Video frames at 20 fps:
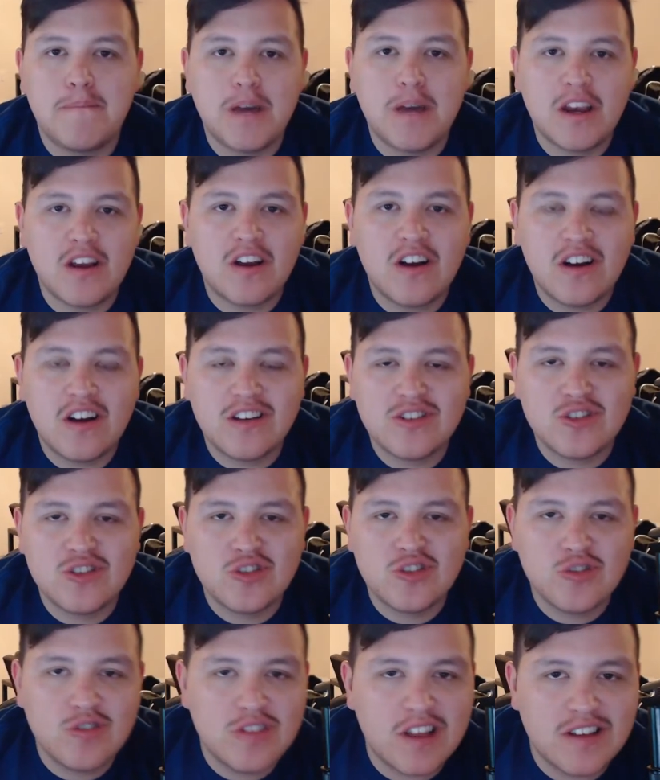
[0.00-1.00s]

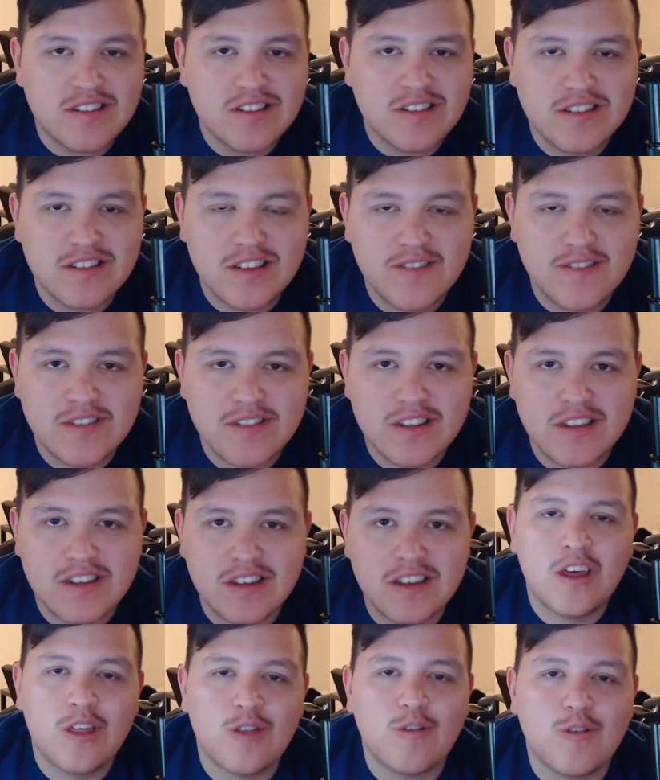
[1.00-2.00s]
Pentecost
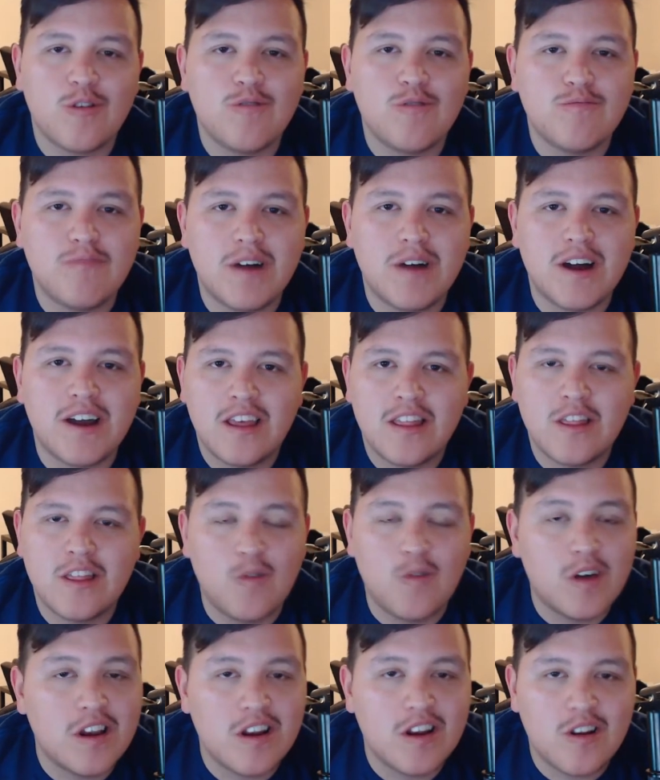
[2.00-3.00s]
2017, thrown by the
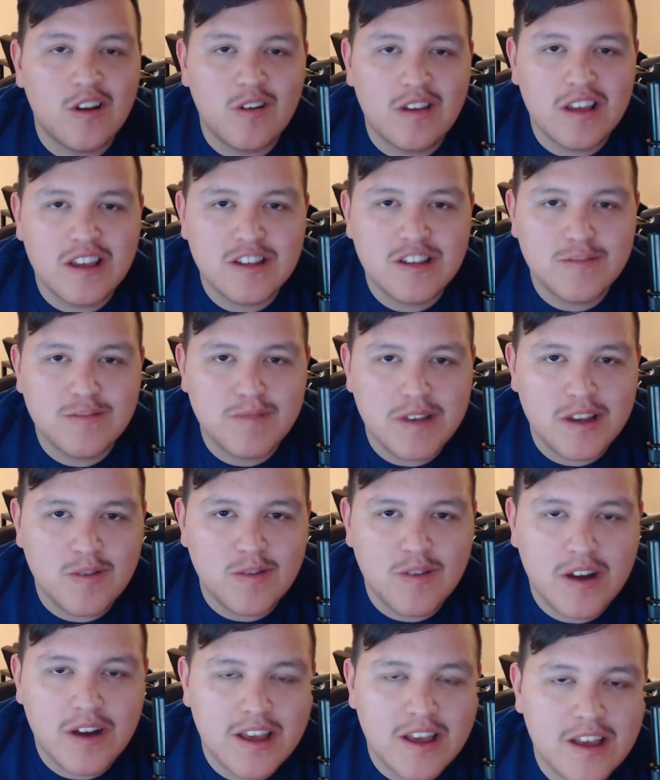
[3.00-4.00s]
one and only
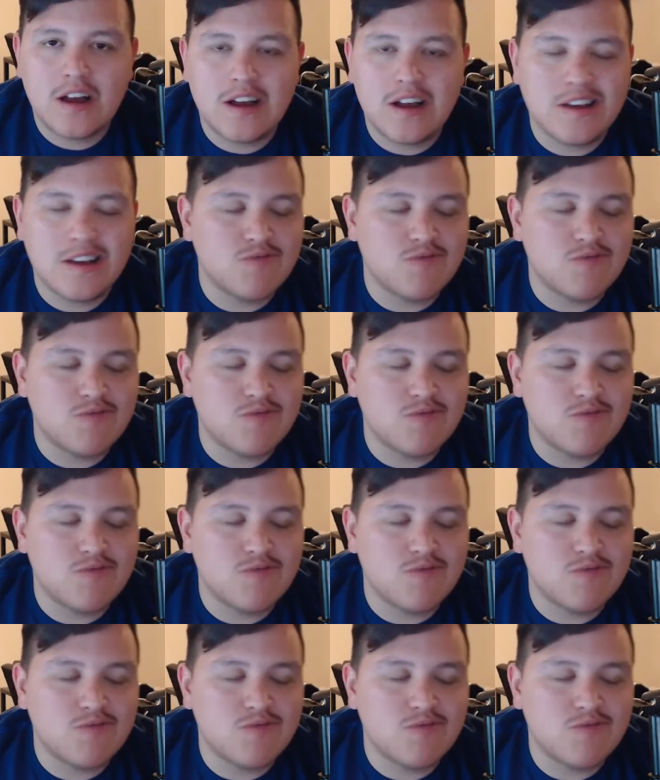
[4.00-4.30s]
SPDYM.